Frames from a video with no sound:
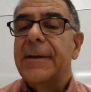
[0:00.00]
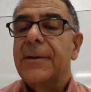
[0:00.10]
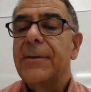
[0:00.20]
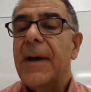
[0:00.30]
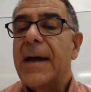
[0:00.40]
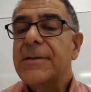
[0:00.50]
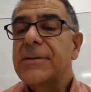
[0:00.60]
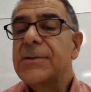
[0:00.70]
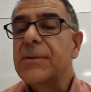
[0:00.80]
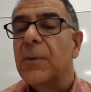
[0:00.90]
who
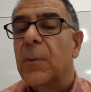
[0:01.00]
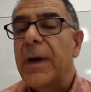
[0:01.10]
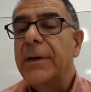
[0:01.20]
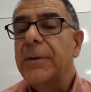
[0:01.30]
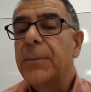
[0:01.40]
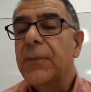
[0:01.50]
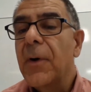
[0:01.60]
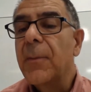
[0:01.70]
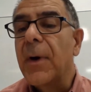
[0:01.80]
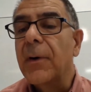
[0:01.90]
asks, when in
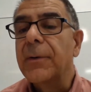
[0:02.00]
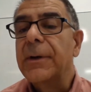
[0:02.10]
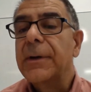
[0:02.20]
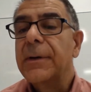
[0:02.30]
Pro mode